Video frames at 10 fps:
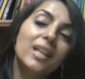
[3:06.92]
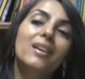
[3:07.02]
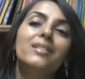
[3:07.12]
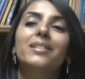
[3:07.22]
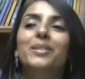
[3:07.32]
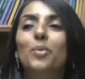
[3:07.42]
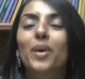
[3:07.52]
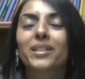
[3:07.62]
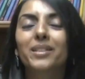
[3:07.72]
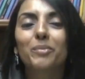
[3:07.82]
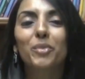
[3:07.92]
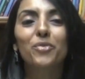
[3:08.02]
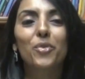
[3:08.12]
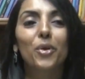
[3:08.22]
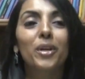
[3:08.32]
asked this question
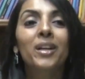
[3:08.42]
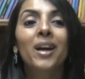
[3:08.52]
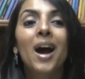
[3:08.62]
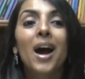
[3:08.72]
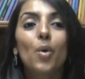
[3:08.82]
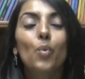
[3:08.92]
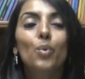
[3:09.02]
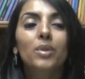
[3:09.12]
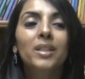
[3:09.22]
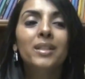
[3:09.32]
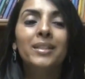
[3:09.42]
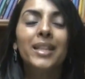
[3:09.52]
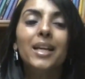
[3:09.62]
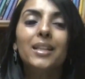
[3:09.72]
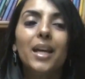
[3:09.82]
before.
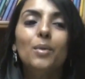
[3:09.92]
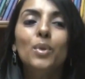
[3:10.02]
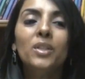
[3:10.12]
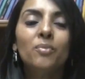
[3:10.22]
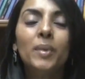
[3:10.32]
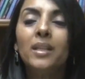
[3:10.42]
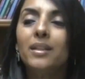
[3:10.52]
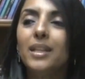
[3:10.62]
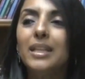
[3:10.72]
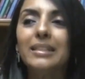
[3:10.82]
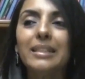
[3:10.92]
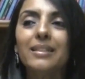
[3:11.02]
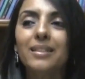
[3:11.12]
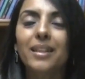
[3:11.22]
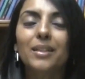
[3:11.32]
That would have been the
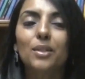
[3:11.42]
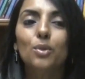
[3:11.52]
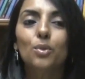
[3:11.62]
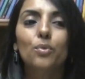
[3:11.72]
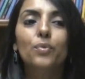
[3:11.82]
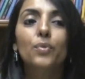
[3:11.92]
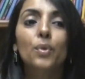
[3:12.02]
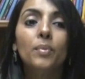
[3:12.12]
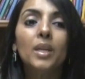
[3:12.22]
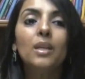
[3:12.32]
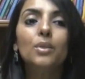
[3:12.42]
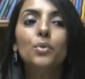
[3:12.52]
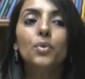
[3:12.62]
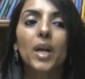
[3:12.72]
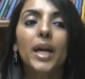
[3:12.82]
easiest thing to do for me, to
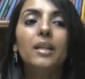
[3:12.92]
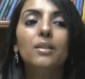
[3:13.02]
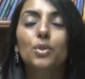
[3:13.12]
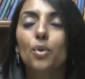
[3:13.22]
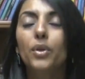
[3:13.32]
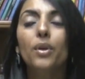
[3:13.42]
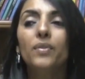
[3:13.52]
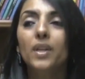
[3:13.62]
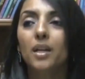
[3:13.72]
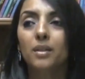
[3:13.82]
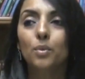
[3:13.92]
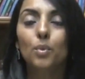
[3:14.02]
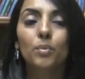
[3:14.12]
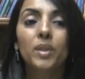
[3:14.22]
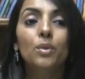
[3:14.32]
write the story of another
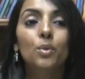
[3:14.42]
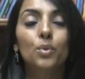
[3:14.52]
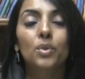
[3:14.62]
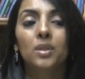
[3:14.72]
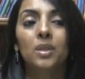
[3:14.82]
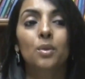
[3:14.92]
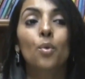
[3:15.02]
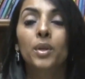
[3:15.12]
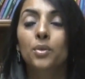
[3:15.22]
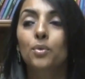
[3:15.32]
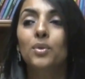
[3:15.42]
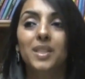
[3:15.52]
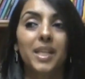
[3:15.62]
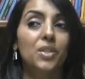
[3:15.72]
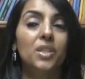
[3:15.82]
woman who's going through
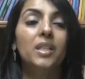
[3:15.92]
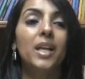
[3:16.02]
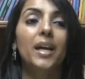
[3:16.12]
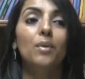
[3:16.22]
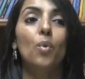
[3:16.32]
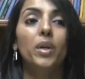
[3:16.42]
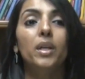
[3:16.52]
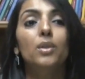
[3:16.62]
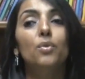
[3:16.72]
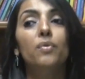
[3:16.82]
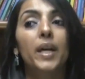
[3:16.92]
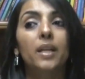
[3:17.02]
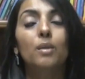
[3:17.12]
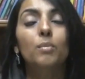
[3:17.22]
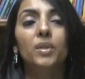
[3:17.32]
recession and wanting to find
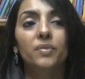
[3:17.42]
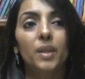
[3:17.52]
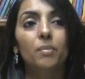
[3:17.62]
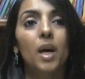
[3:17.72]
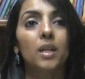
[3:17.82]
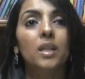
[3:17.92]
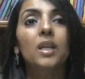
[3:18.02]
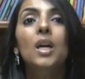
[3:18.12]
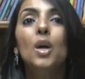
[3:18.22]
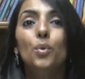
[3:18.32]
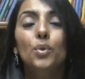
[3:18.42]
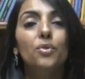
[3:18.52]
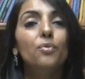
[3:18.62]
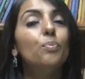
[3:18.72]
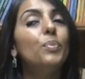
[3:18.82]
a perfect partner, would
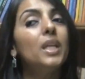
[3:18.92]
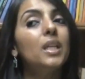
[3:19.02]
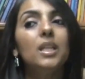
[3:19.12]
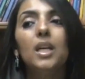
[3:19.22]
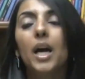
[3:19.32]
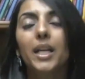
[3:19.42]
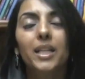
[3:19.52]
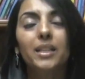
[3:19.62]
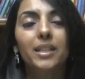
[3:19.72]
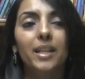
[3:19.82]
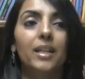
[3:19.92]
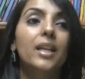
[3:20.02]
have been the ideal thing.